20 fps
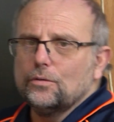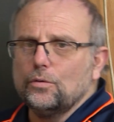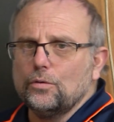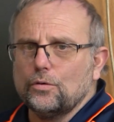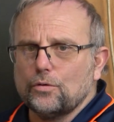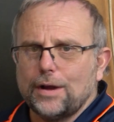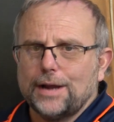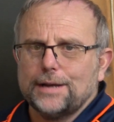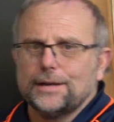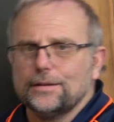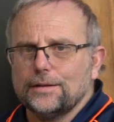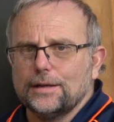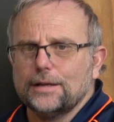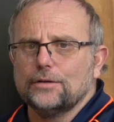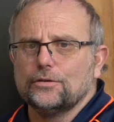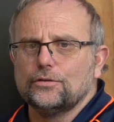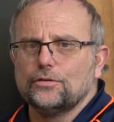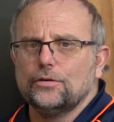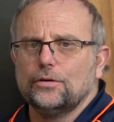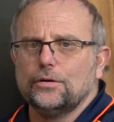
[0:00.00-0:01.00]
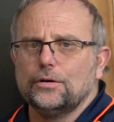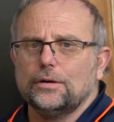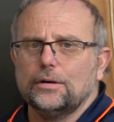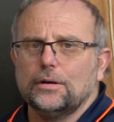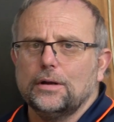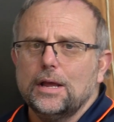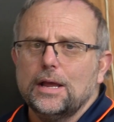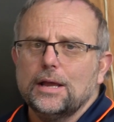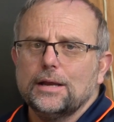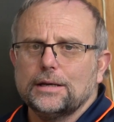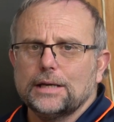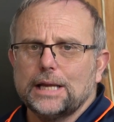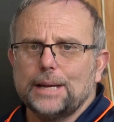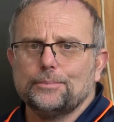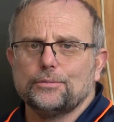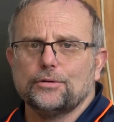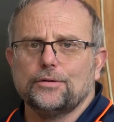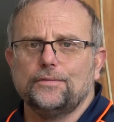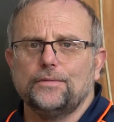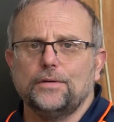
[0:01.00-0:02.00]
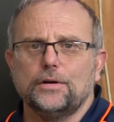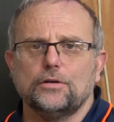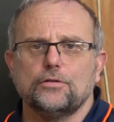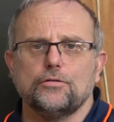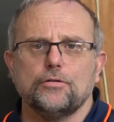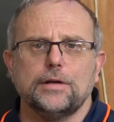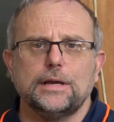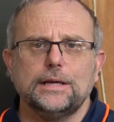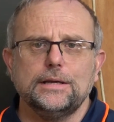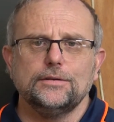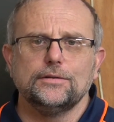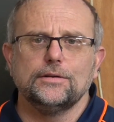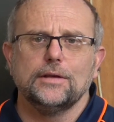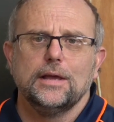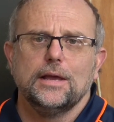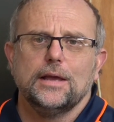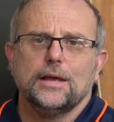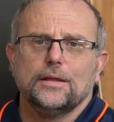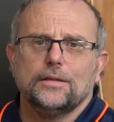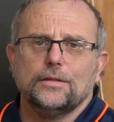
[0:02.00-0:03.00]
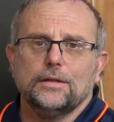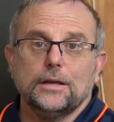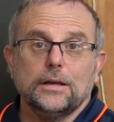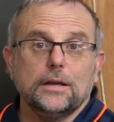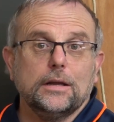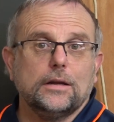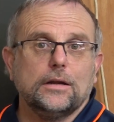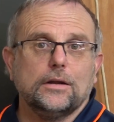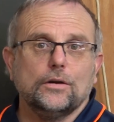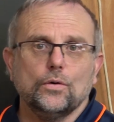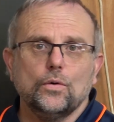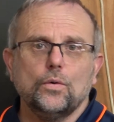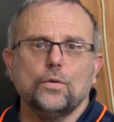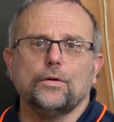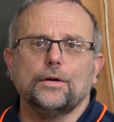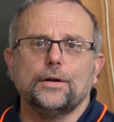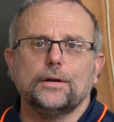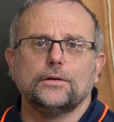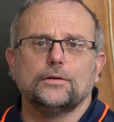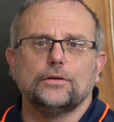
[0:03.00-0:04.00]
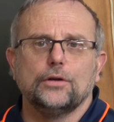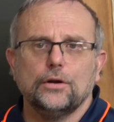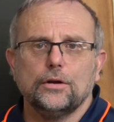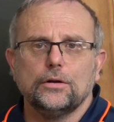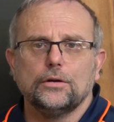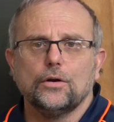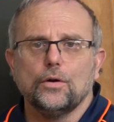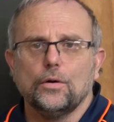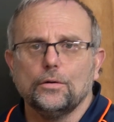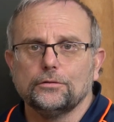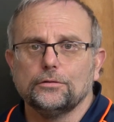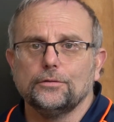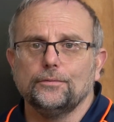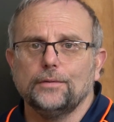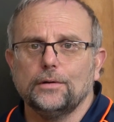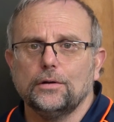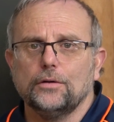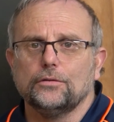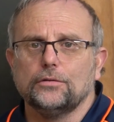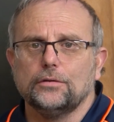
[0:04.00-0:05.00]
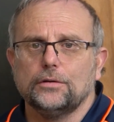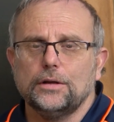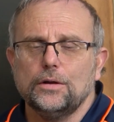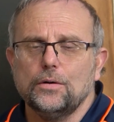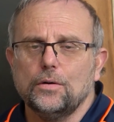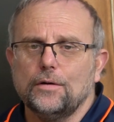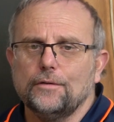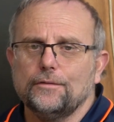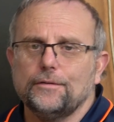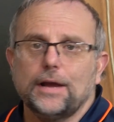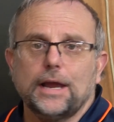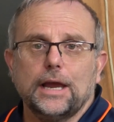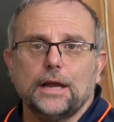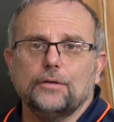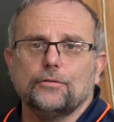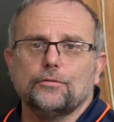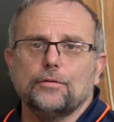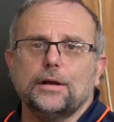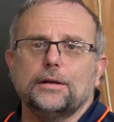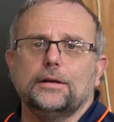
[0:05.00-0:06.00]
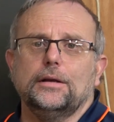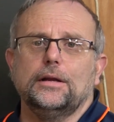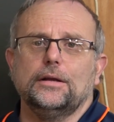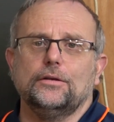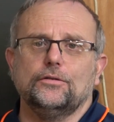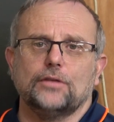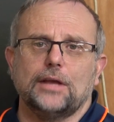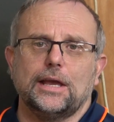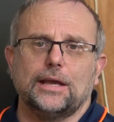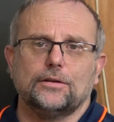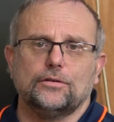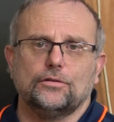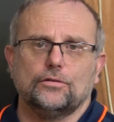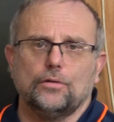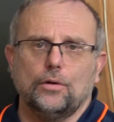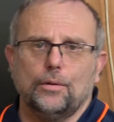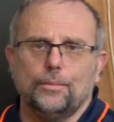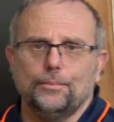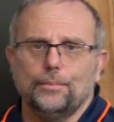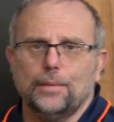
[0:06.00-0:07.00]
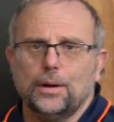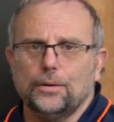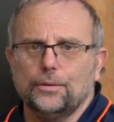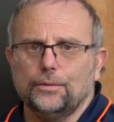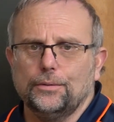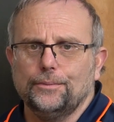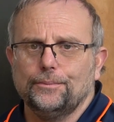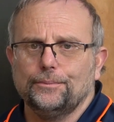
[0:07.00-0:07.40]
greater than a certain number of degrees, then ignore it, turn constant velocity off and run in exact stop mode.